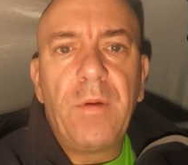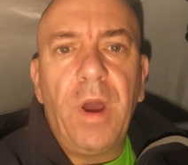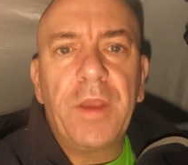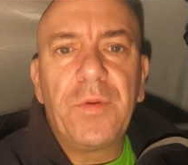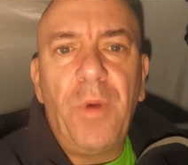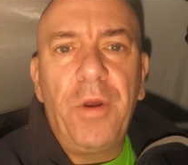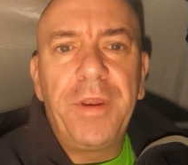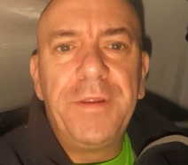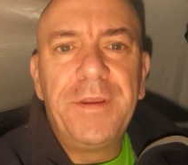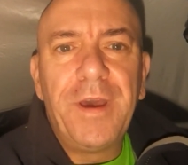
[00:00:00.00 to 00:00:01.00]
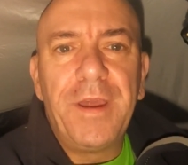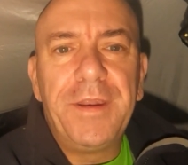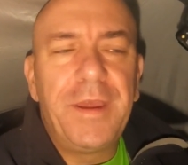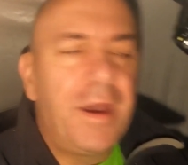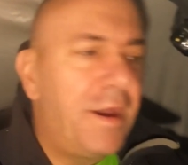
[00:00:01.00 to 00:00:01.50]
Right, good morning,
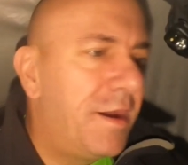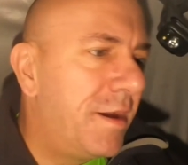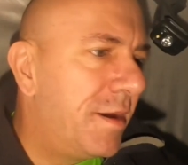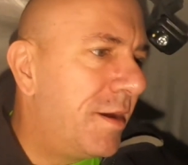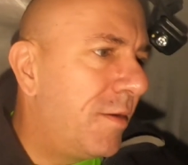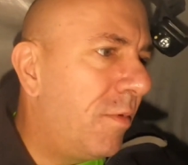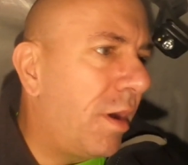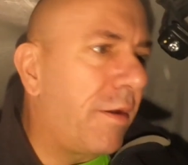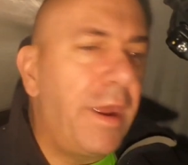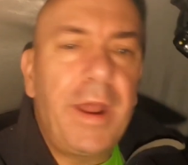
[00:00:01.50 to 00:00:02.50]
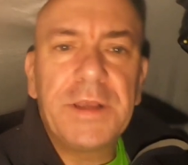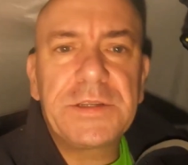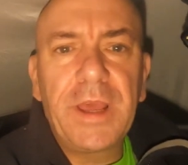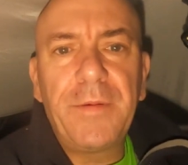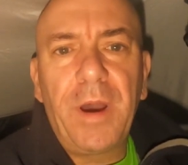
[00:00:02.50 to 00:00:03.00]
and well, a great
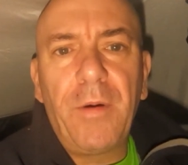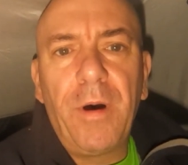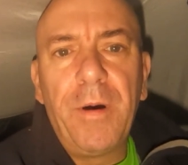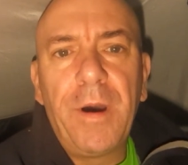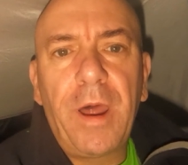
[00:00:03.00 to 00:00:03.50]
night's sleep that was.